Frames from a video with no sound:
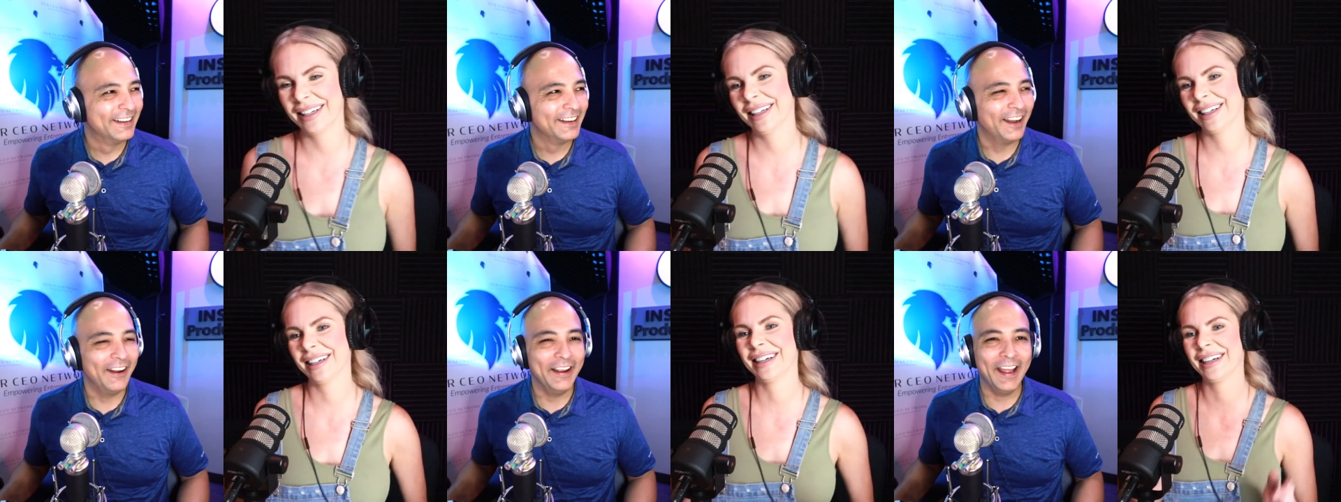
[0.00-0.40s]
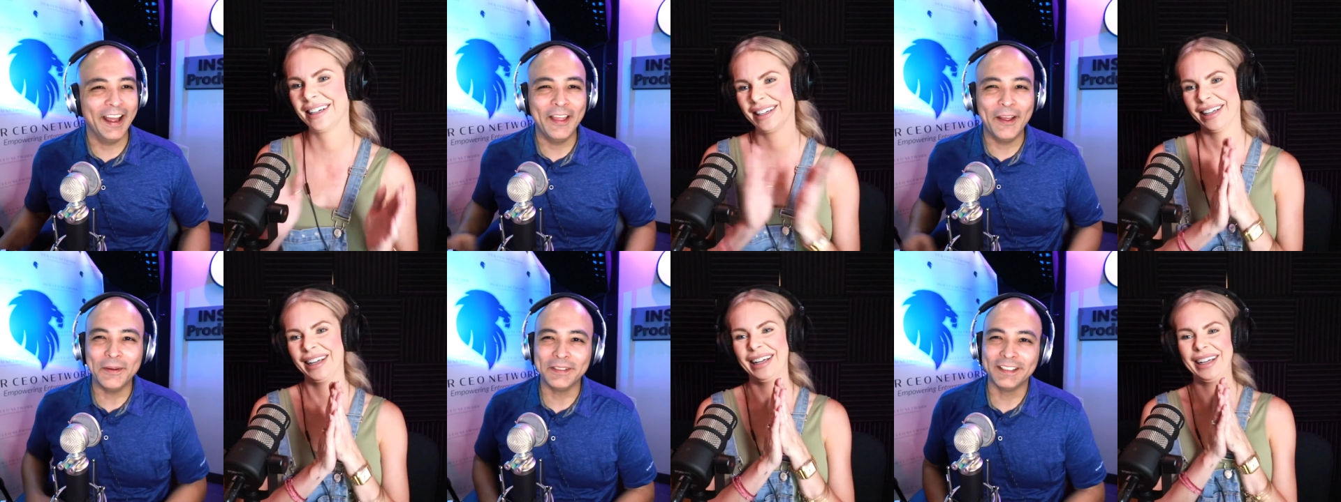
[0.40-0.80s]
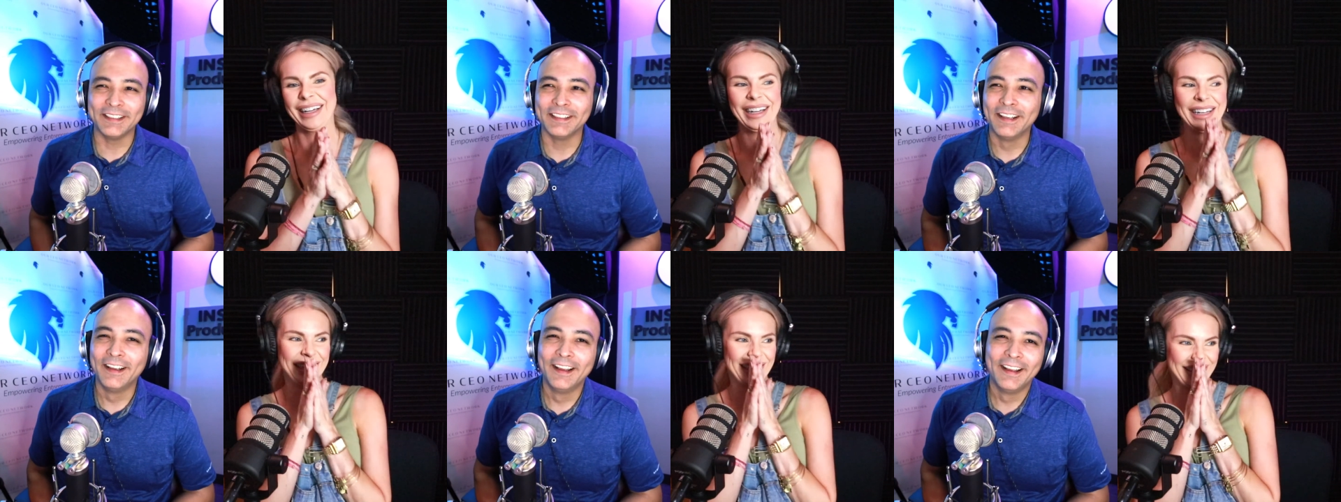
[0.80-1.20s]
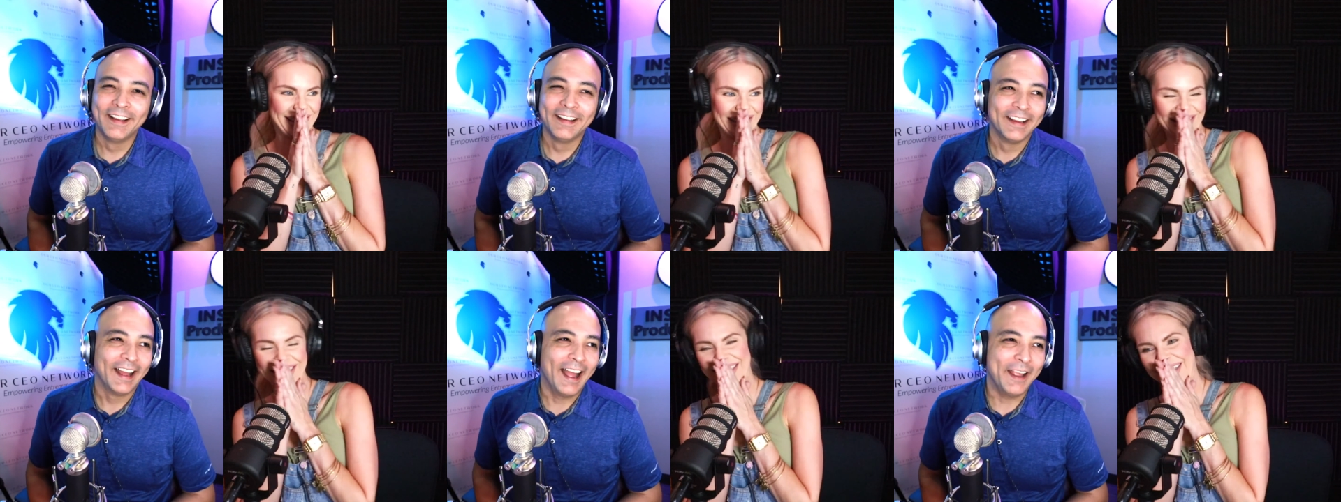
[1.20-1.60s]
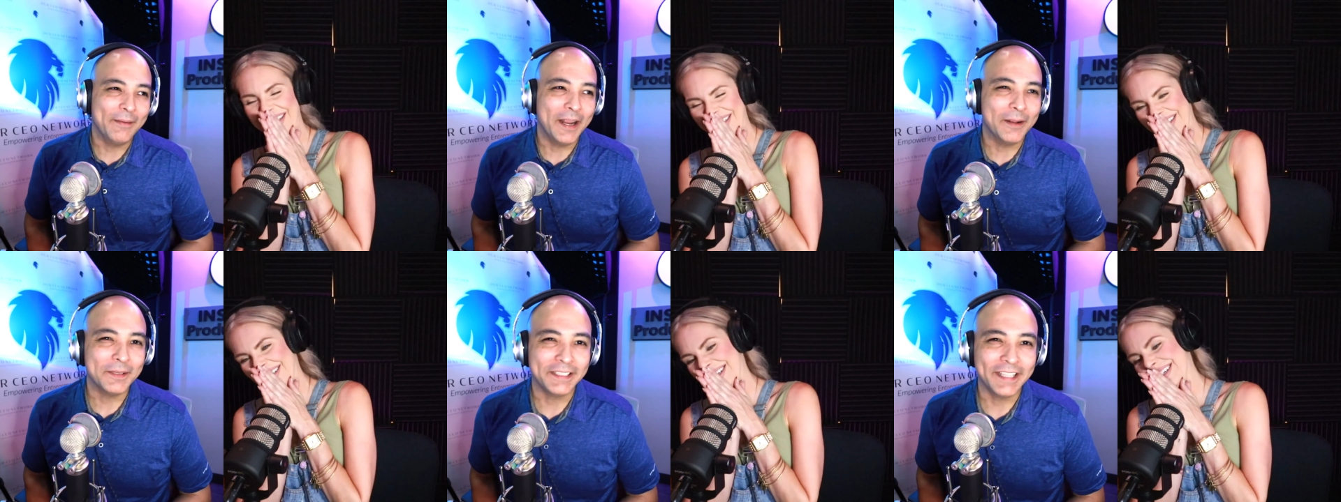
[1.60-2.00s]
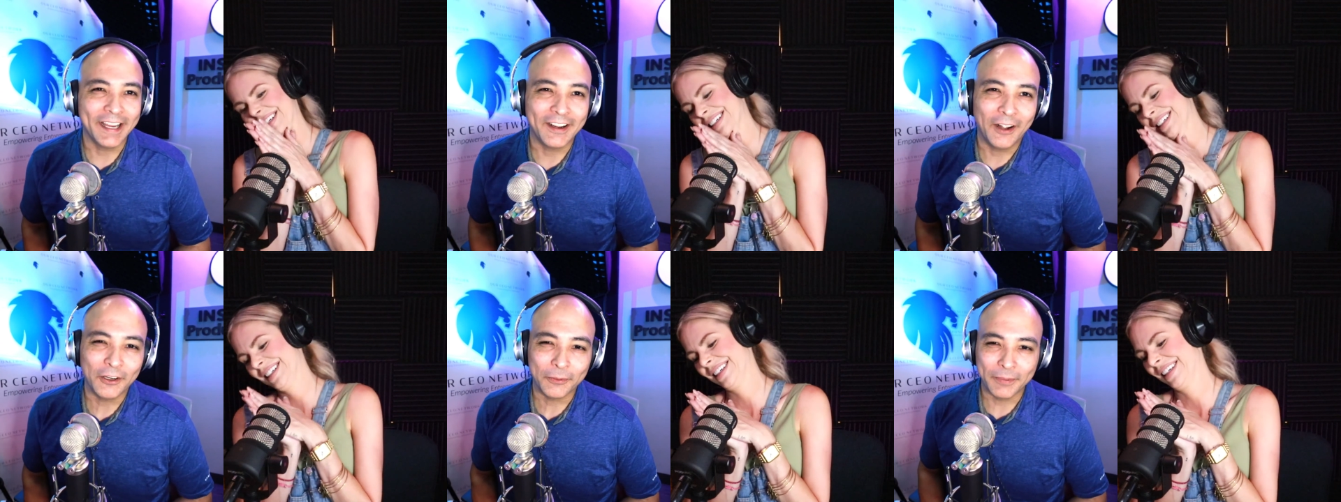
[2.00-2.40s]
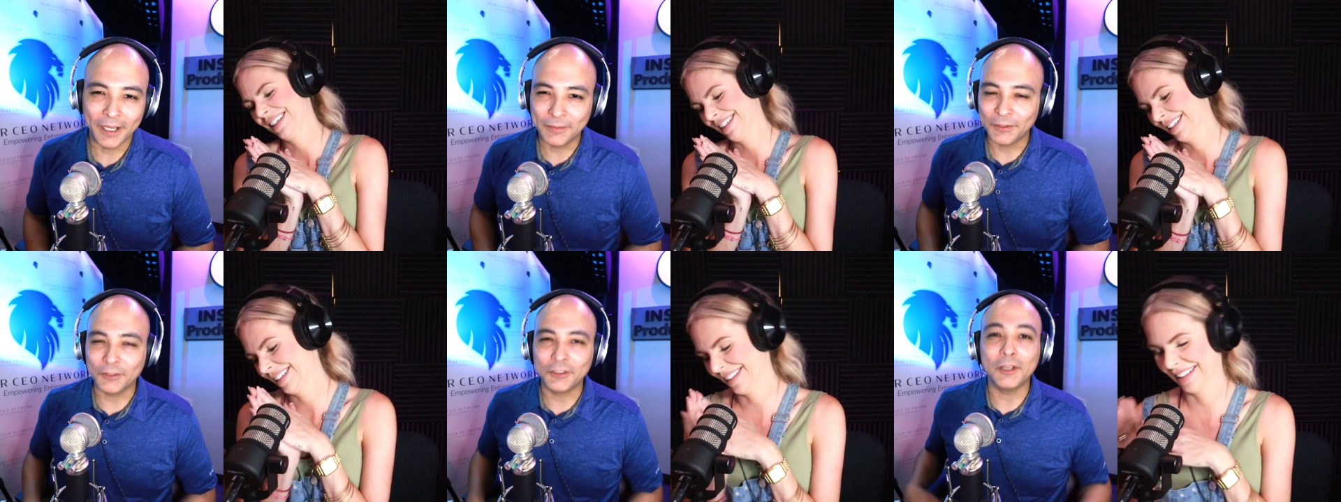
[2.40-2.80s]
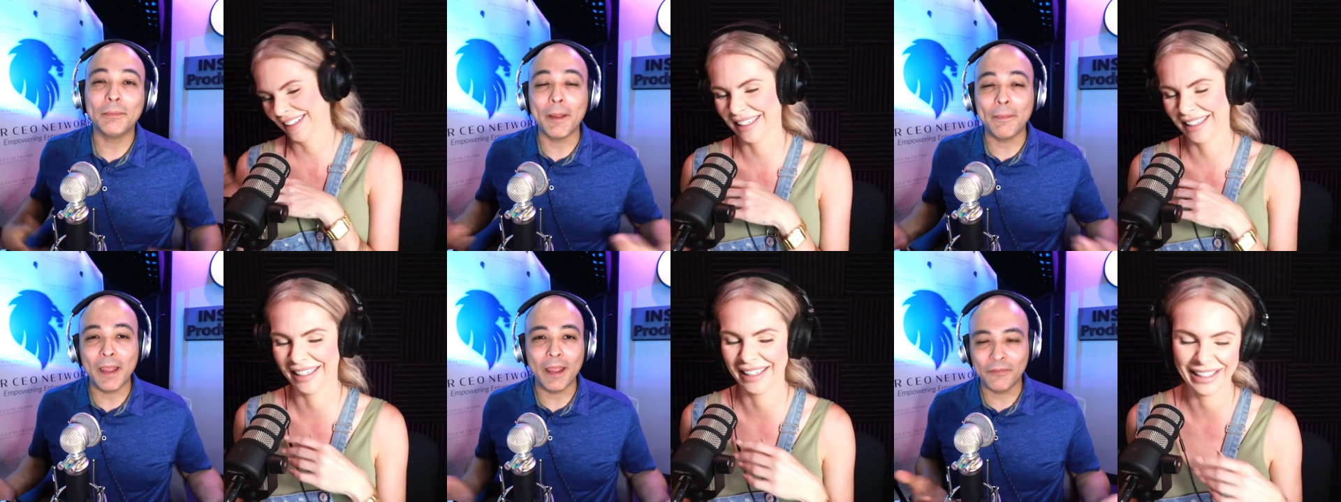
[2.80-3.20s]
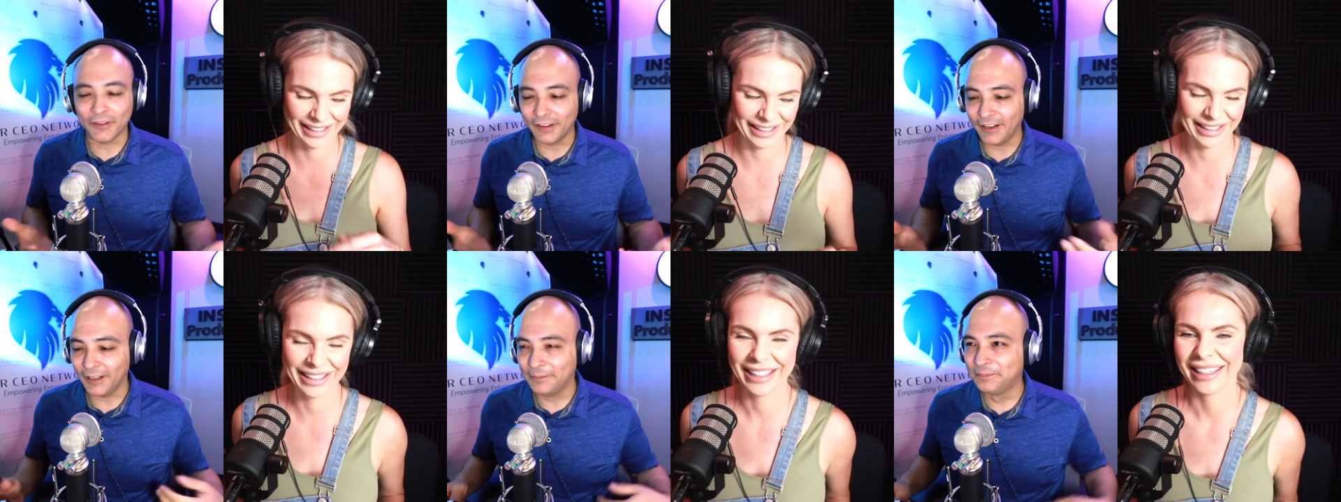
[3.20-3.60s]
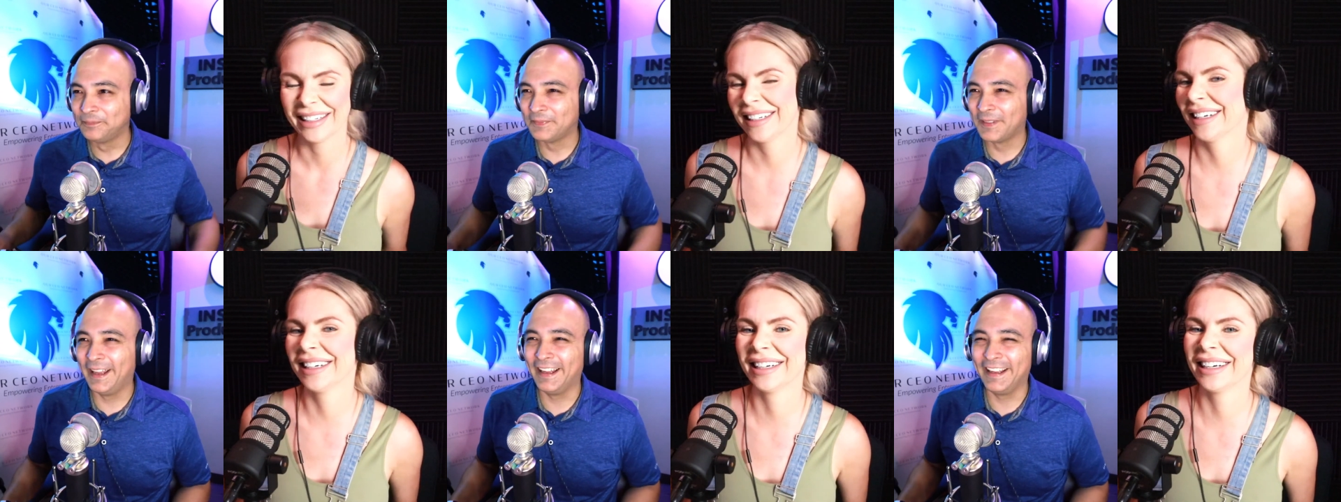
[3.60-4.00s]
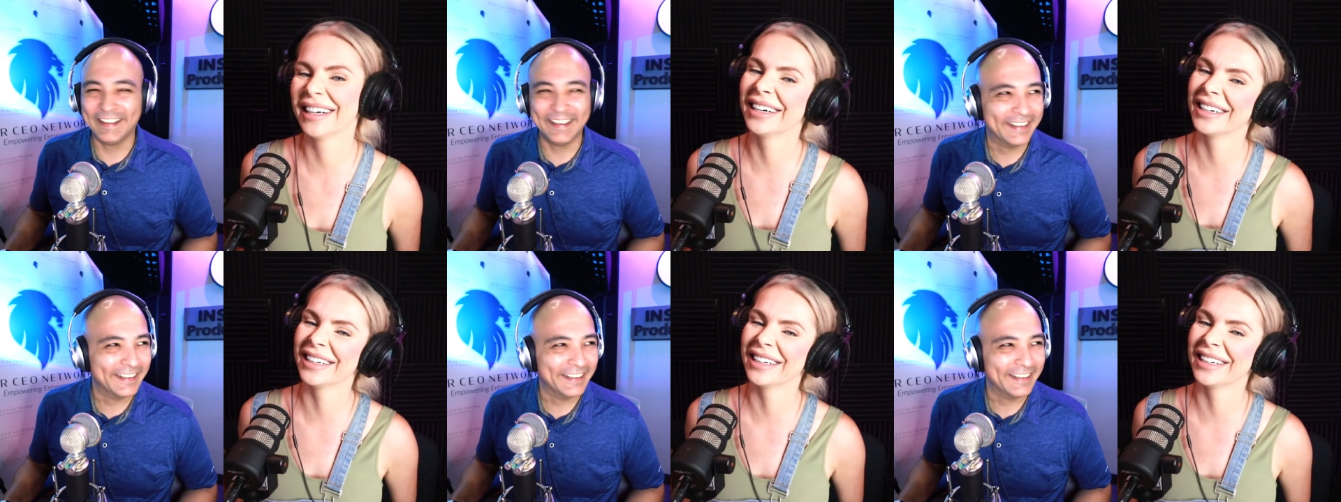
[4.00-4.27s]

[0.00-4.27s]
Speaker 1: oh yeah, that was. I made a mistake, called her babe, so she's my babe for the day.